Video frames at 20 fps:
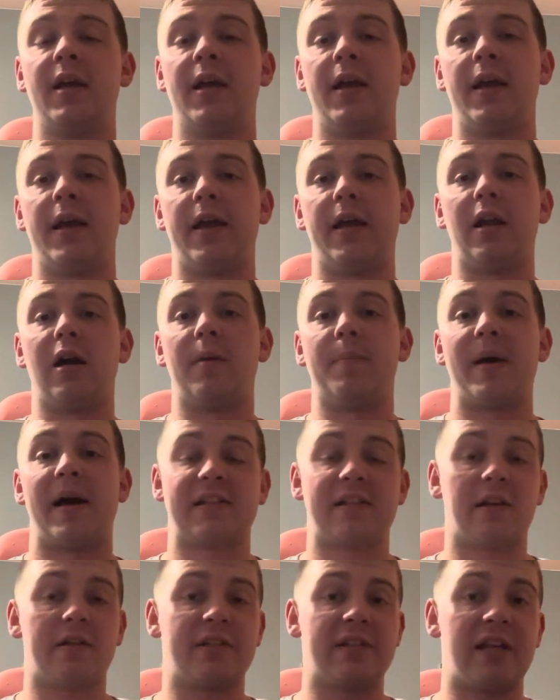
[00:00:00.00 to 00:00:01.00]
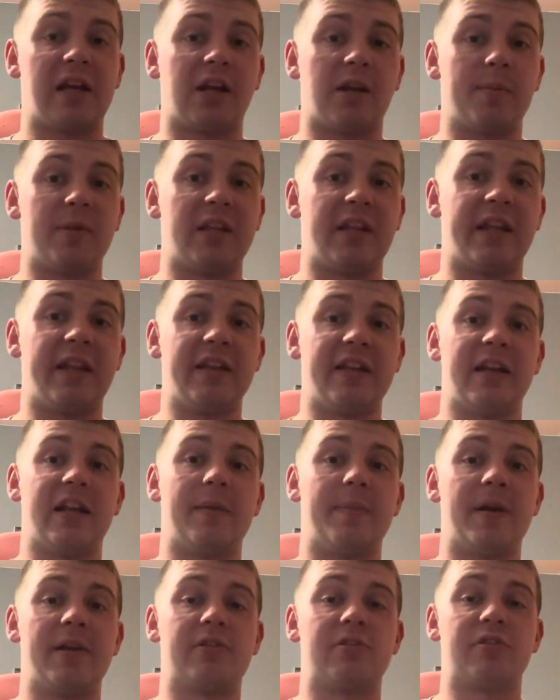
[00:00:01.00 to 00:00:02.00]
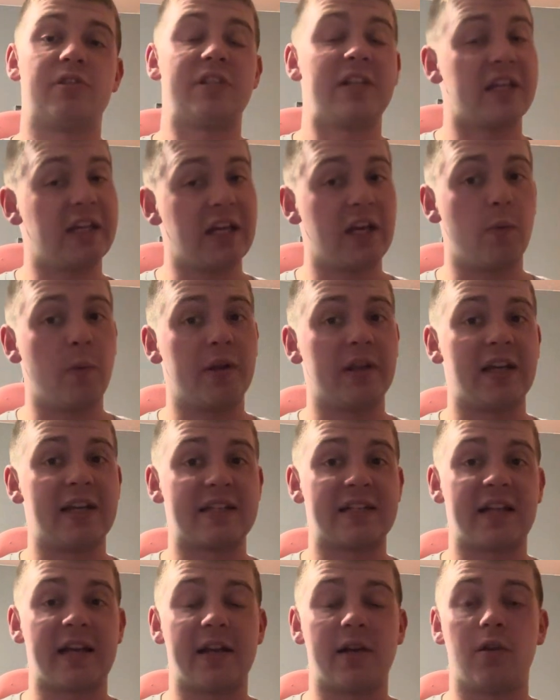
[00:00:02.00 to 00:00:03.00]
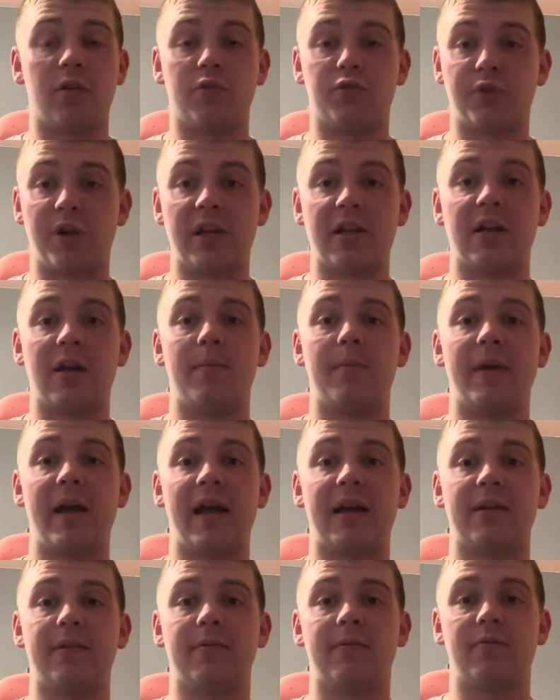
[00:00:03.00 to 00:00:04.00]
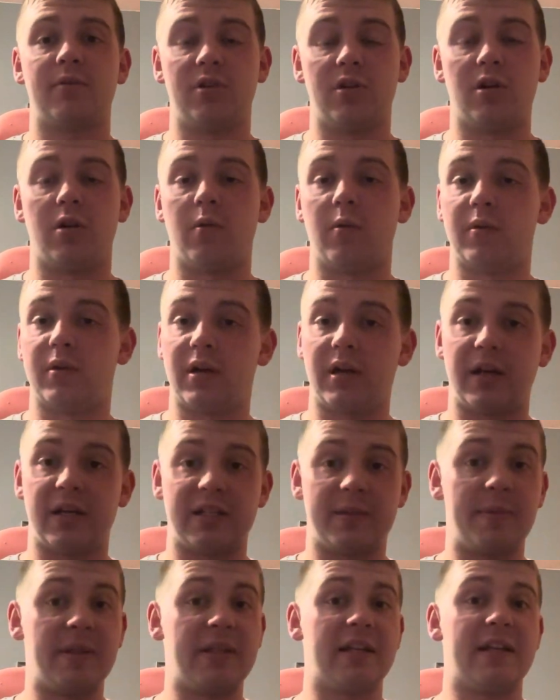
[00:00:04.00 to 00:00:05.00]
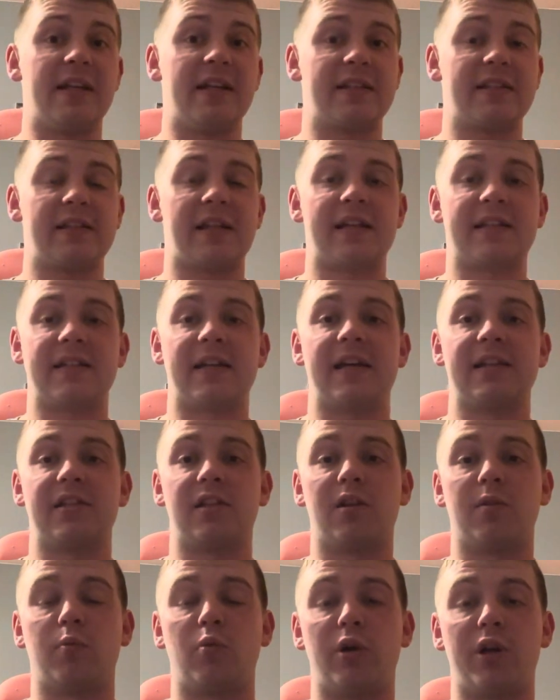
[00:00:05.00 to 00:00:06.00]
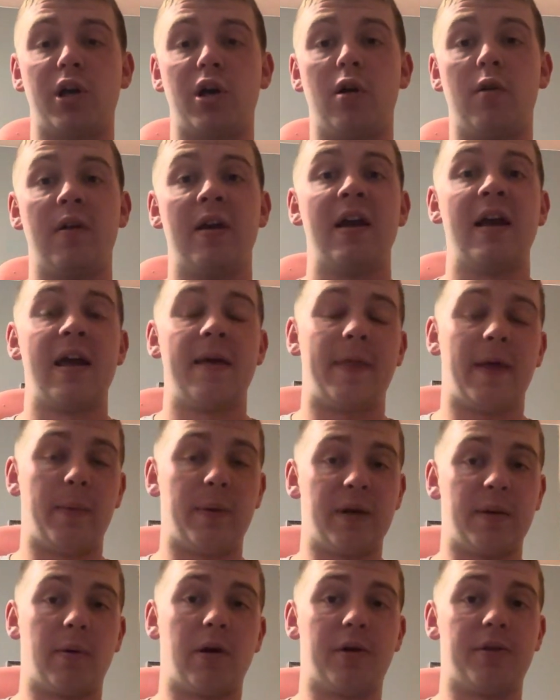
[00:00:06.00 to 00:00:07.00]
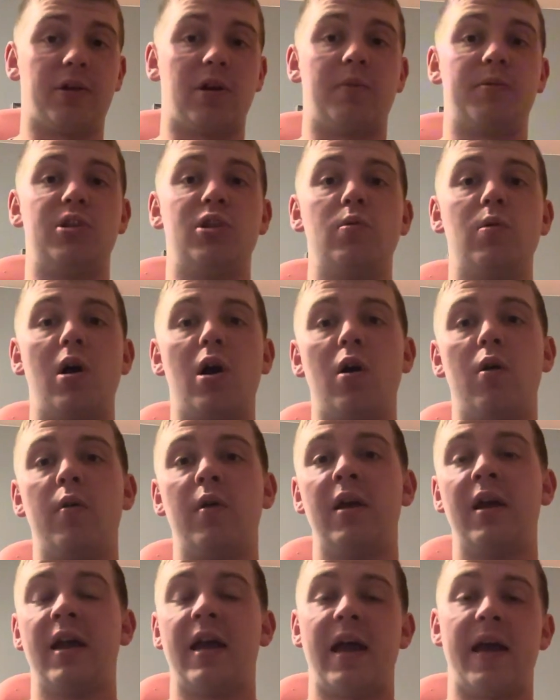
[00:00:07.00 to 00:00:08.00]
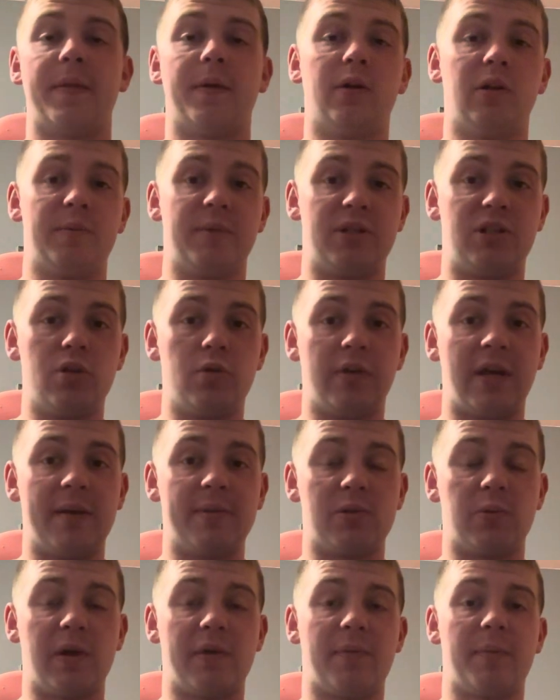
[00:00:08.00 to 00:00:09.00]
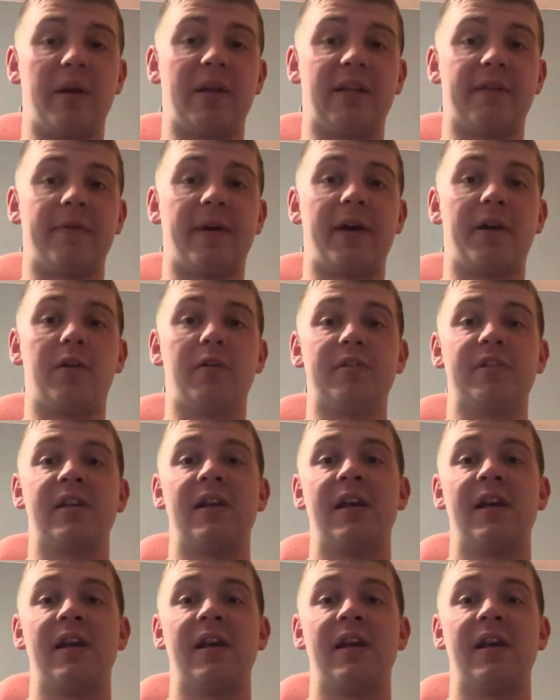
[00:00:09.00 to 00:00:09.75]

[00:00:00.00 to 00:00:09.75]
And Pascal Siakam and the Indiana Pacers did get a win last night. A great comeback, to beat the Knicks last night. So they're up 1-0. If they win tomorrow, they go 2-0, and they'll only be 2 games away from making the finals